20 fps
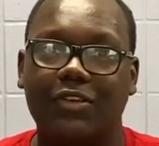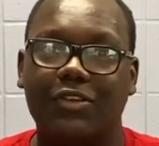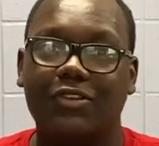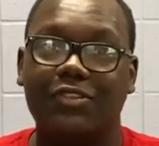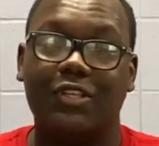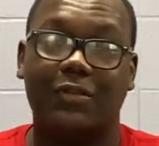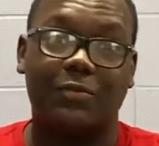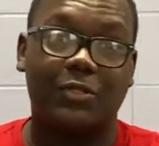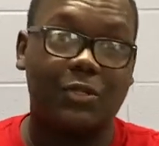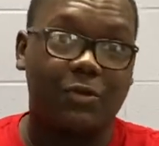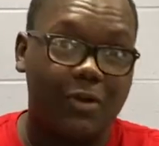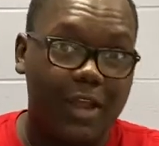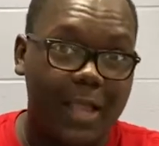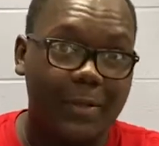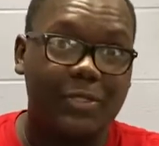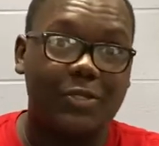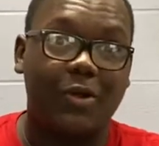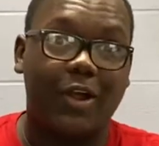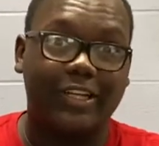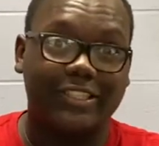
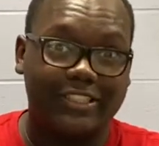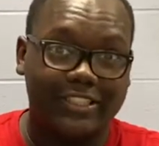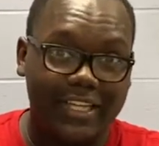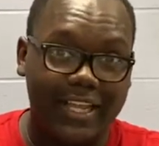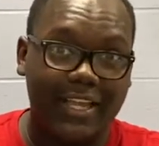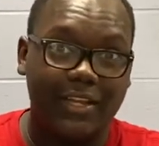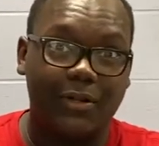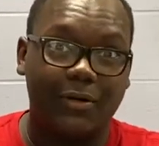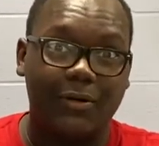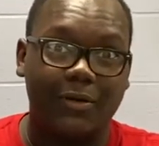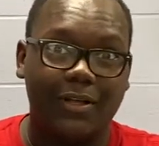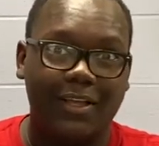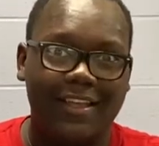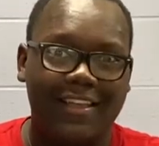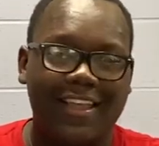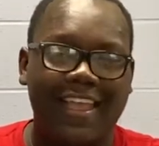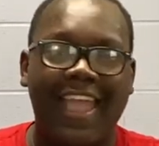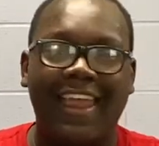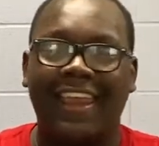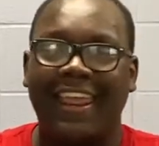subscribe to our channel,
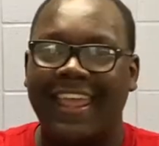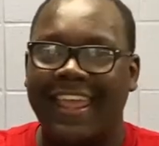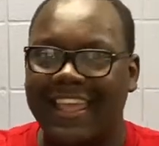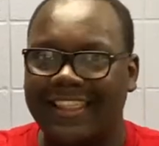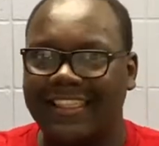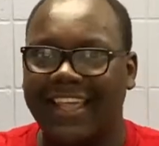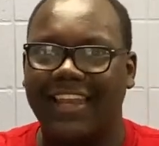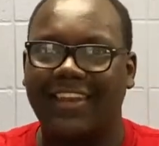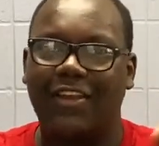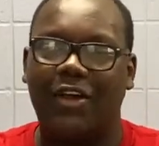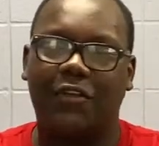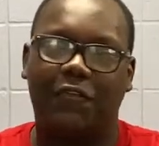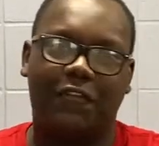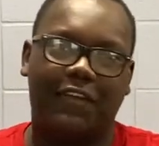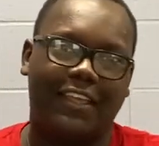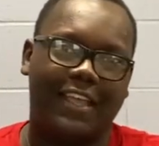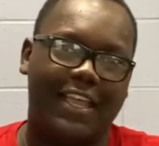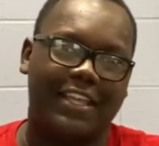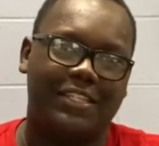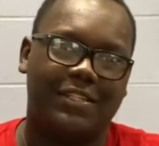and hit that
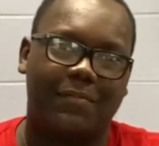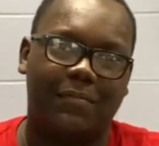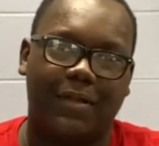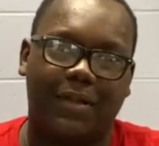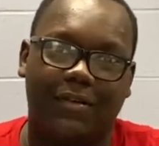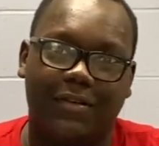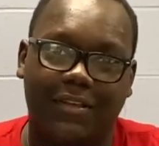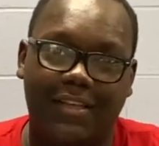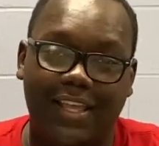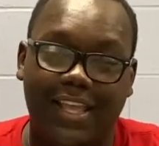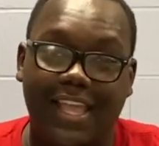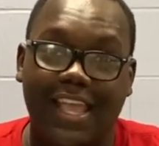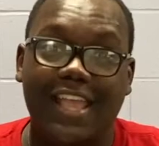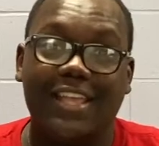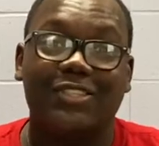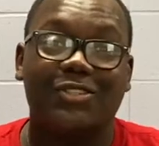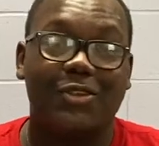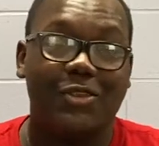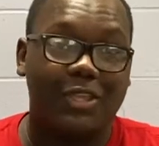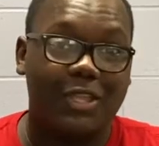notification bell
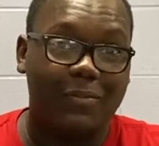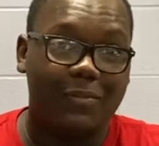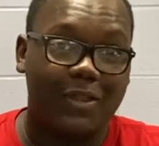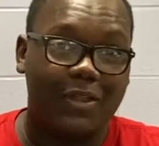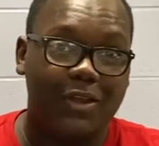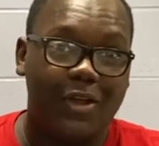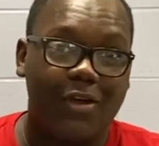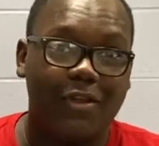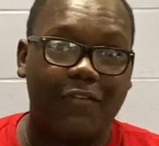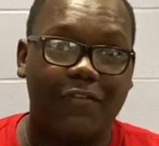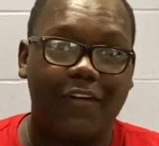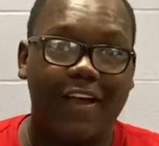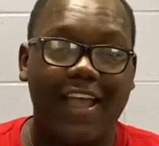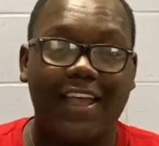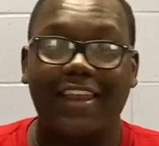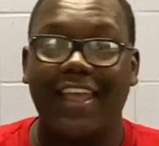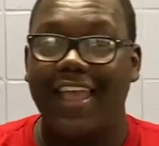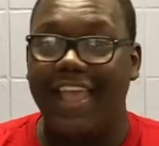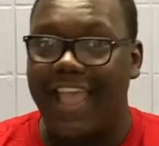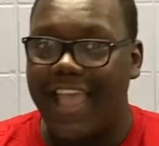so you can be
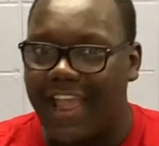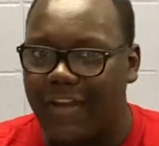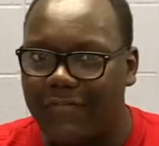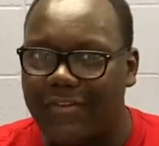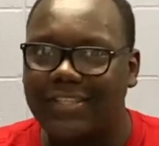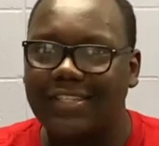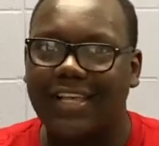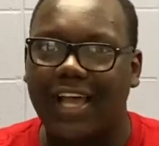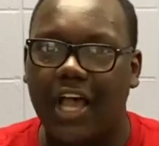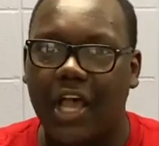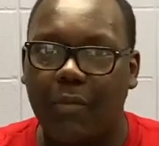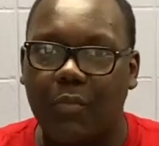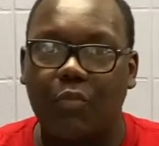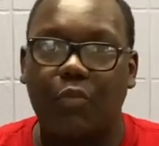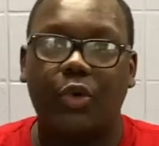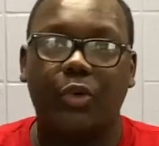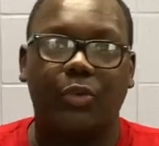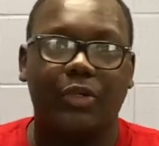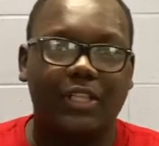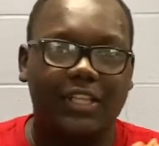notified every time
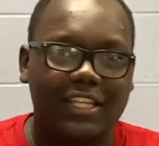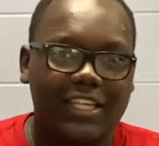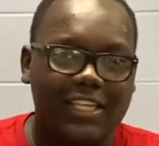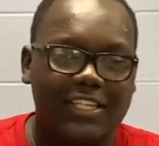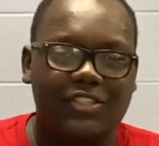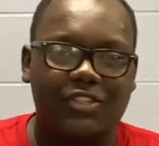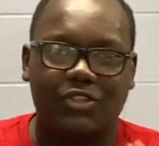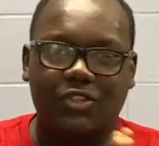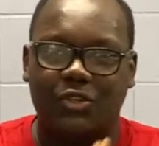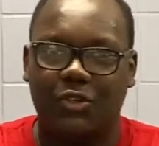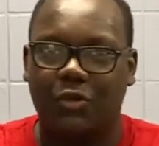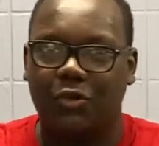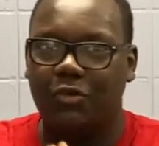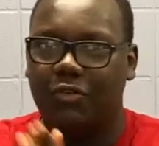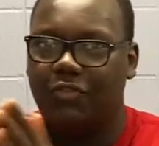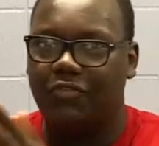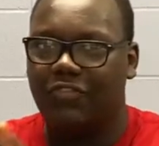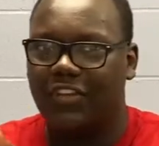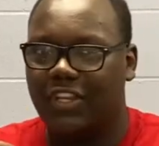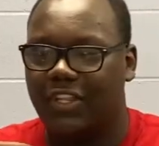we release new
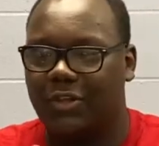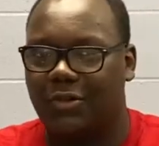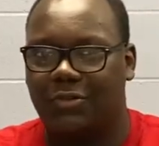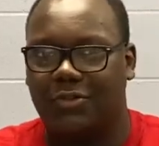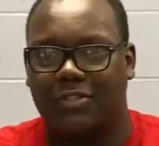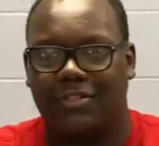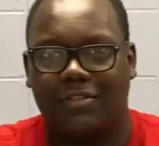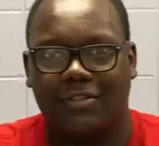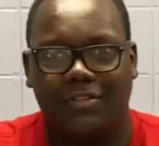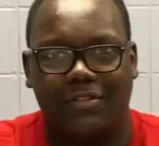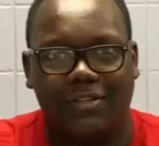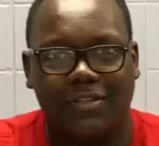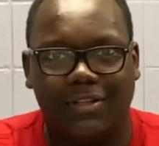videos.